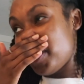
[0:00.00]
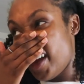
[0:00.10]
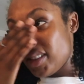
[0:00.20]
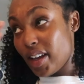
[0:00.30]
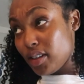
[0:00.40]

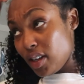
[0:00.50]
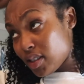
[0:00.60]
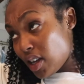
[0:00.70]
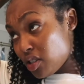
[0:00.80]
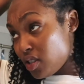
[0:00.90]
that technique is
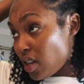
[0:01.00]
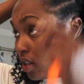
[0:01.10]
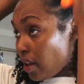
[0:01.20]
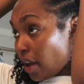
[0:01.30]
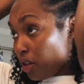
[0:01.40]
also a
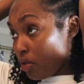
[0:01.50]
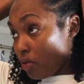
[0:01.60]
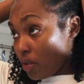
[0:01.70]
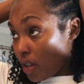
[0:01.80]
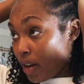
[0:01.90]
technique I
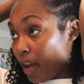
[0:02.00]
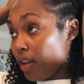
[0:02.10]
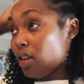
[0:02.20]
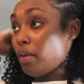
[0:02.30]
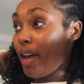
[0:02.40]
use and I
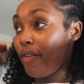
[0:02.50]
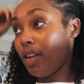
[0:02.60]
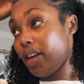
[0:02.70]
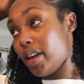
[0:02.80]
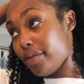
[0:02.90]
end up having
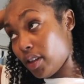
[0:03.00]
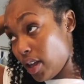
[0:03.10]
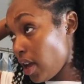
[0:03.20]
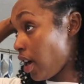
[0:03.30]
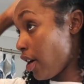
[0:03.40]
a head full of
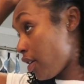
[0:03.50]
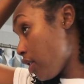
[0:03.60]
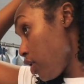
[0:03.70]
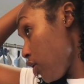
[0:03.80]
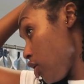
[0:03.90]
hair.
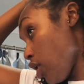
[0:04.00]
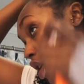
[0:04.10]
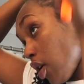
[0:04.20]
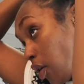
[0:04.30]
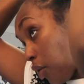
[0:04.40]

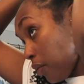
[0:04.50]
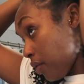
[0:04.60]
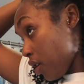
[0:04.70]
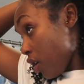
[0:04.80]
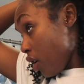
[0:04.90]
So,
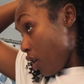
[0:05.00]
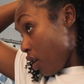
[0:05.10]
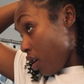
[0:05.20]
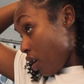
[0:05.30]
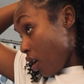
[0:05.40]

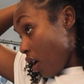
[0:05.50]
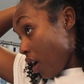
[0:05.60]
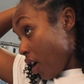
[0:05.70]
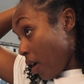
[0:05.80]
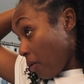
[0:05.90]

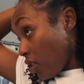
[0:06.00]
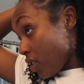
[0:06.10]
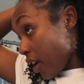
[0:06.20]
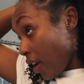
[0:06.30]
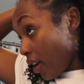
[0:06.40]
um, you just
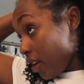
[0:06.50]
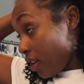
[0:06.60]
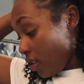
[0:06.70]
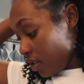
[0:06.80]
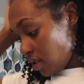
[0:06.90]
gotta
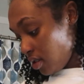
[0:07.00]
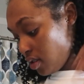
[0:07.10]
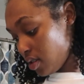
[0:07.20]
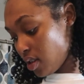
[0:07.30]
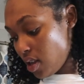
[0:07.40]

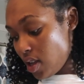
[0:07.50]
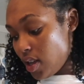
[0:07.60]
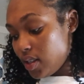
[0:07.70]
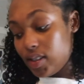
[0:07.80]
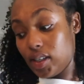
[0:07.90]

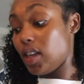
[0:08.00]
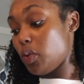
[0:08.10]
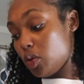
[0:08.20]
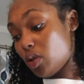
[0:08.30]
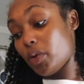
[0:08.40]
see
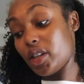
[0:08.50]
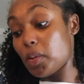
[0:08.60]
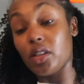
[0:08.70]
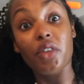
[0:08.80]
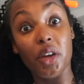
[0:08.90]
which one works best for